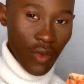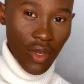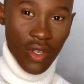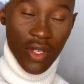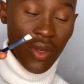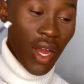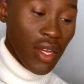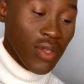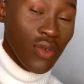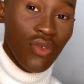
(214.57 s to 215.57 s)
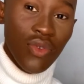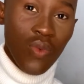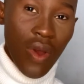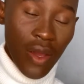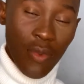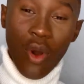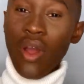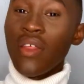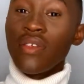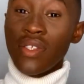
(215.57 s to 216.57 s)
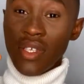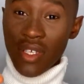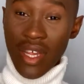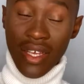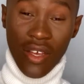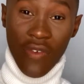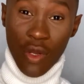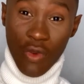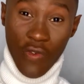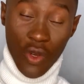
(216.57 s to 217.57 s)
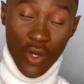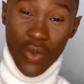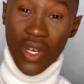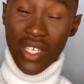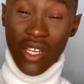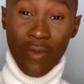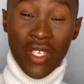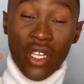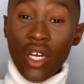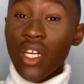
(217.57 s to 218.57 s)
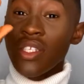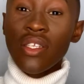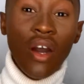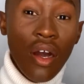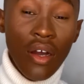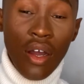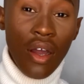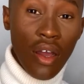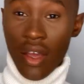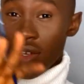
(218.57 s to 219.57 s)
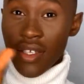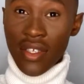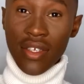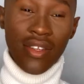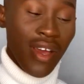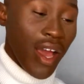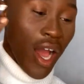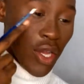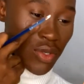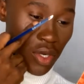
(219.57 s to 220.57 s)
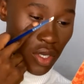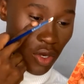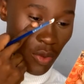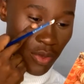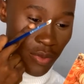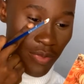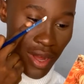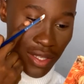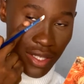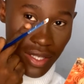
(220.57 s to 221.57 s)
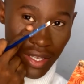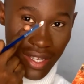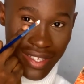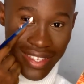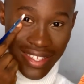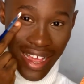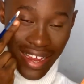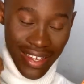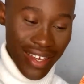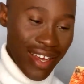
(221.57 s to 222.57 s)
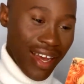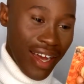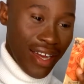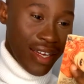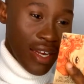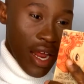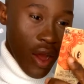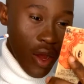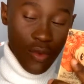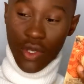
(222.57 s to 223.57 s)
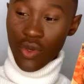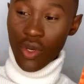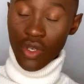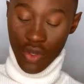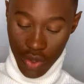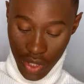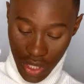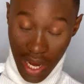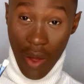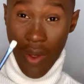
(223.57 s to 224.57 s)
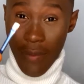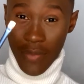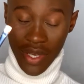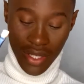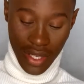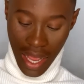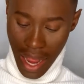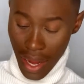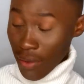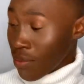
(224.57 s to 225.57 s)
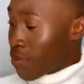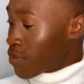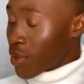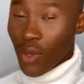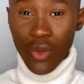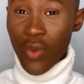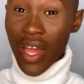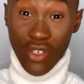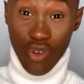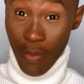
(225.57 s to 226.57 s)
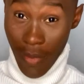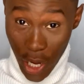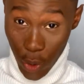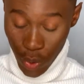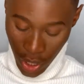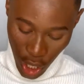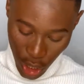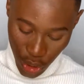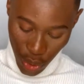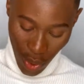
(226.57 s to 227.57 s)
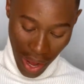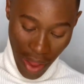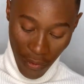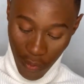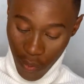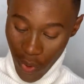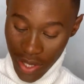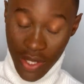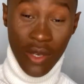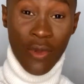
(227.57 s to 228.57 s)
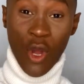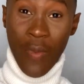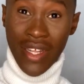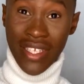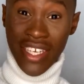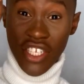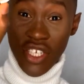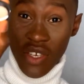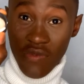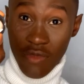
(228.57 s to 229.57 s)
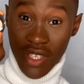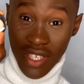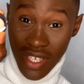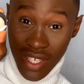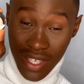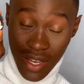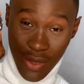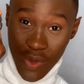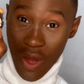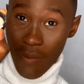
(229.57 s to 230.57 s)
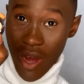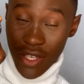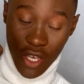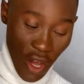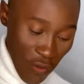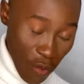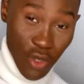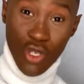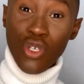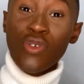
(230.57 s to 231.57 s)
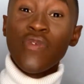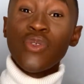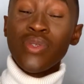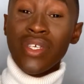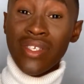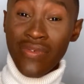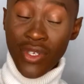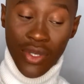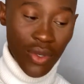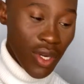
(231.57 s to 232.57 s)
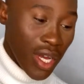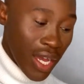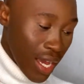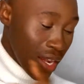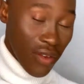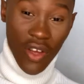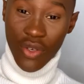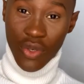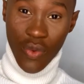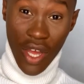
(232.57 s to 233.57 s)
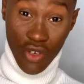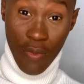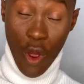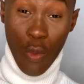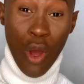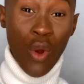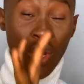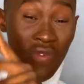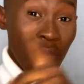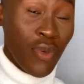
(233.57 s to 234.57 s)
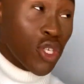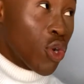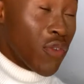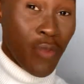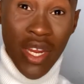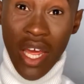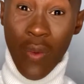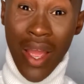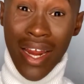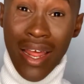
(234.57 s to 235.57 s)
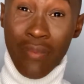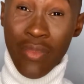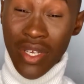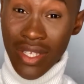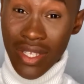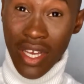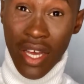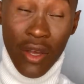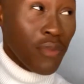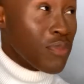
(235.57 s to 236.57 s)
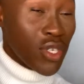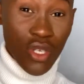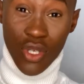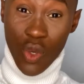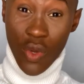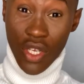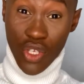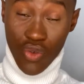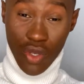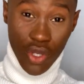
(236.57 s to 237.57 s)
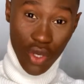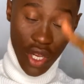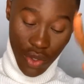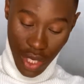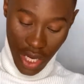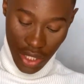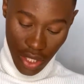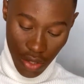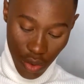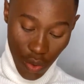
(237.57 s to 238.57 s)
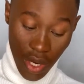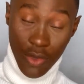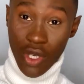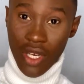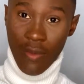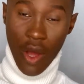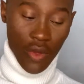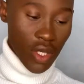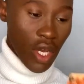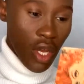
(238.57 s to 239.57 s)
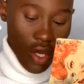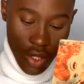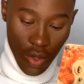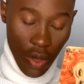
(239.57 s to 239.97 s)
So guys, you just wipe or anything that's available for you. Gasana cleanser, anything. I need to clean up the parts inside, and now I'm just going to use the clown white base. I don't know where I dropped my own, so I went to a makeup artist and she gave me this little amount for me to just use for today's video. I never knew where I dropped my own, but I'll leave a picture of the banner on my client base picture somewhere in the screen so that you guys can know what I'm talking about. So I'm